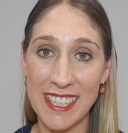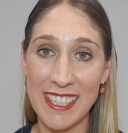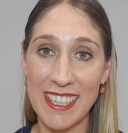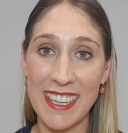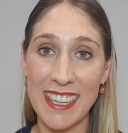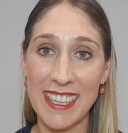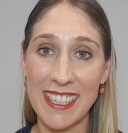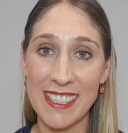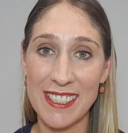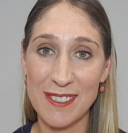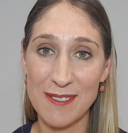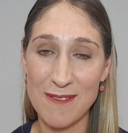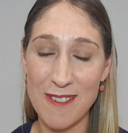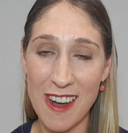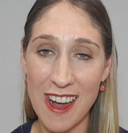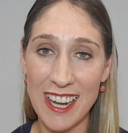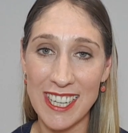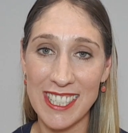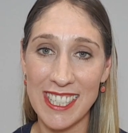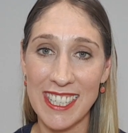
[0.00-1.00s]
years,
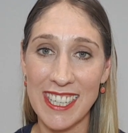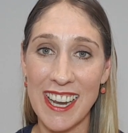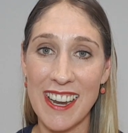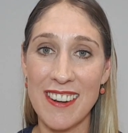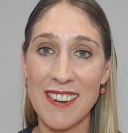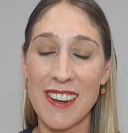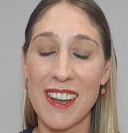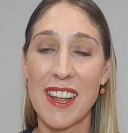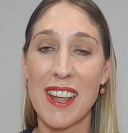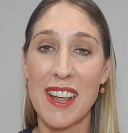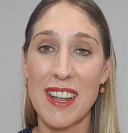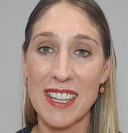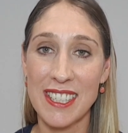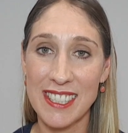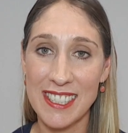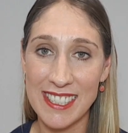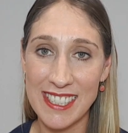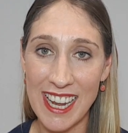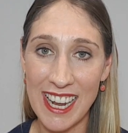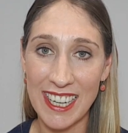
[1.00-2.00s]
writing and
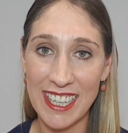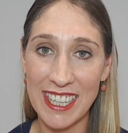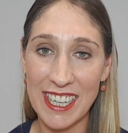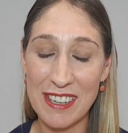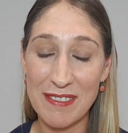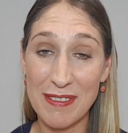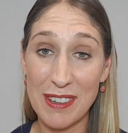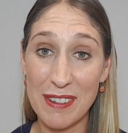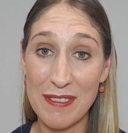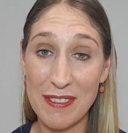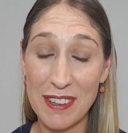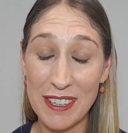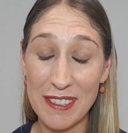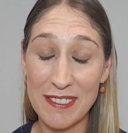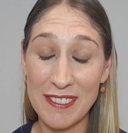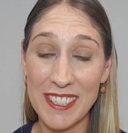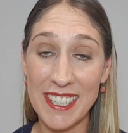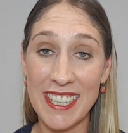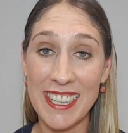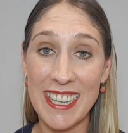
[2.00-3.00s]
studying it for
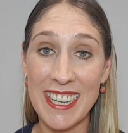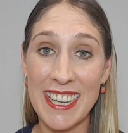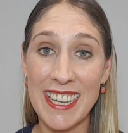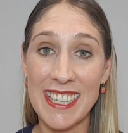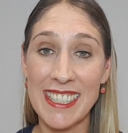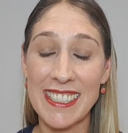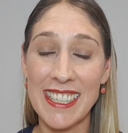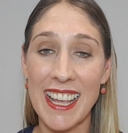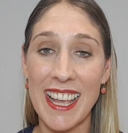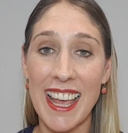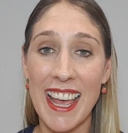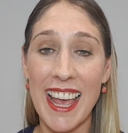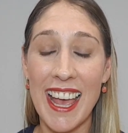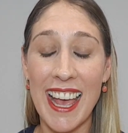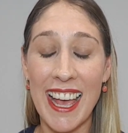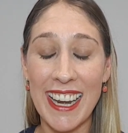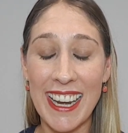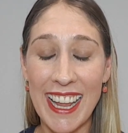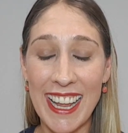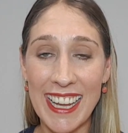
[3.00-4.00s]
50 years.
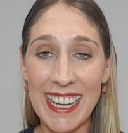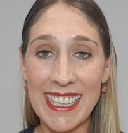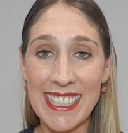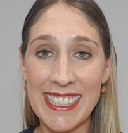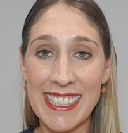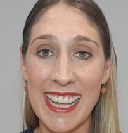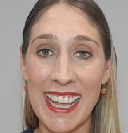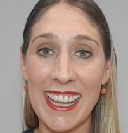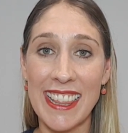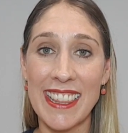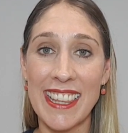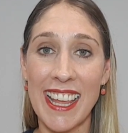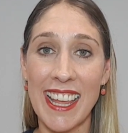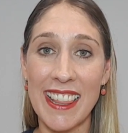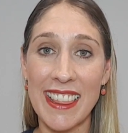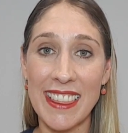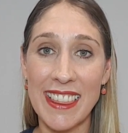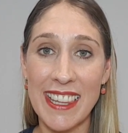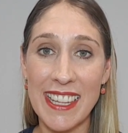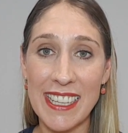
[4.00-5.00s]
And he said
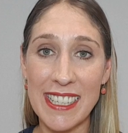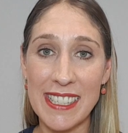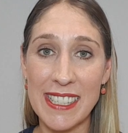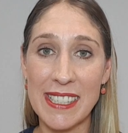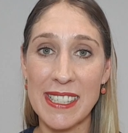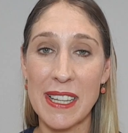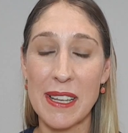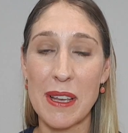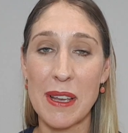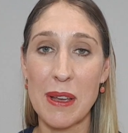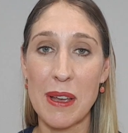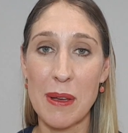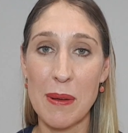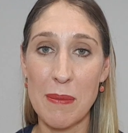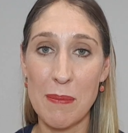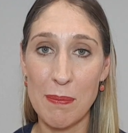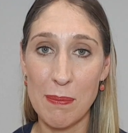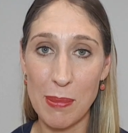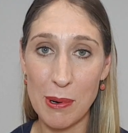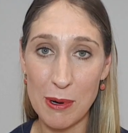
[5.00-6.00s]
that this
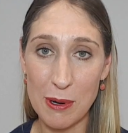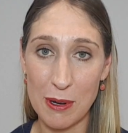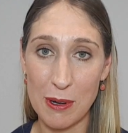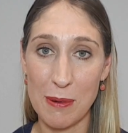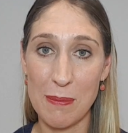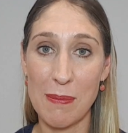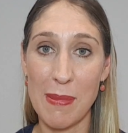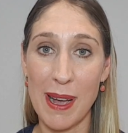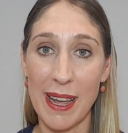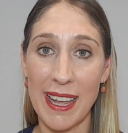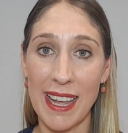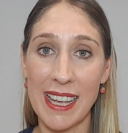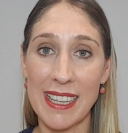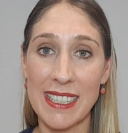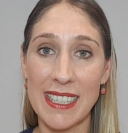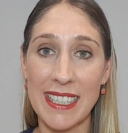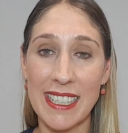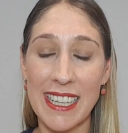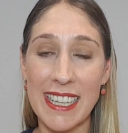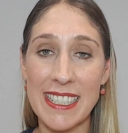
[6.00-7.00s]
book by
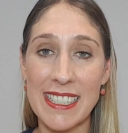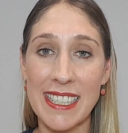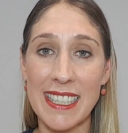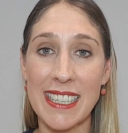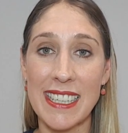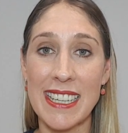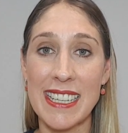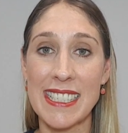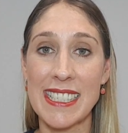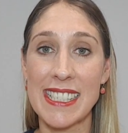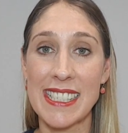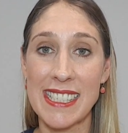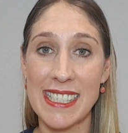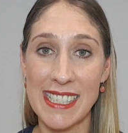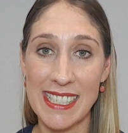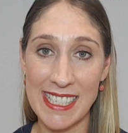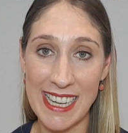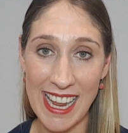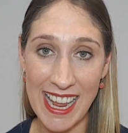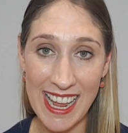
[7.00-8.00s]
Helen is an
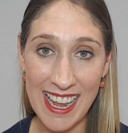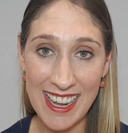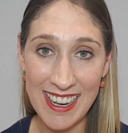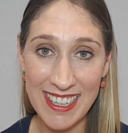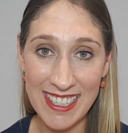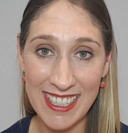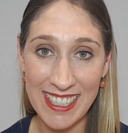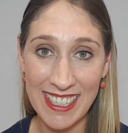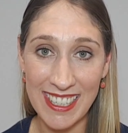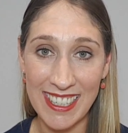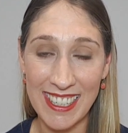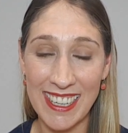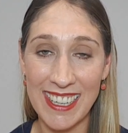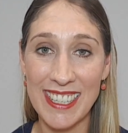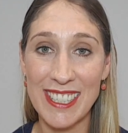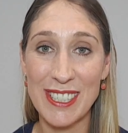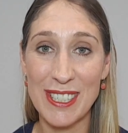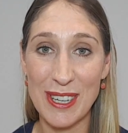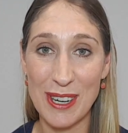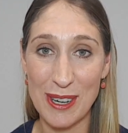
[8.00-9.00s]
astounding
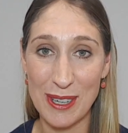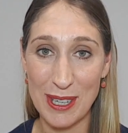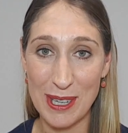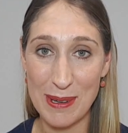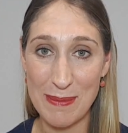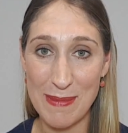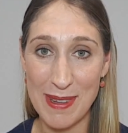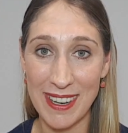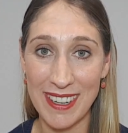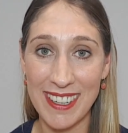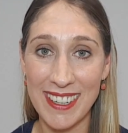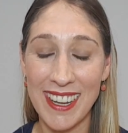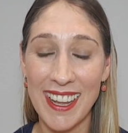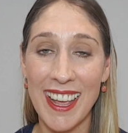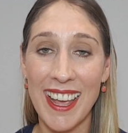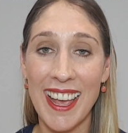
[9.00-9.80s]
document.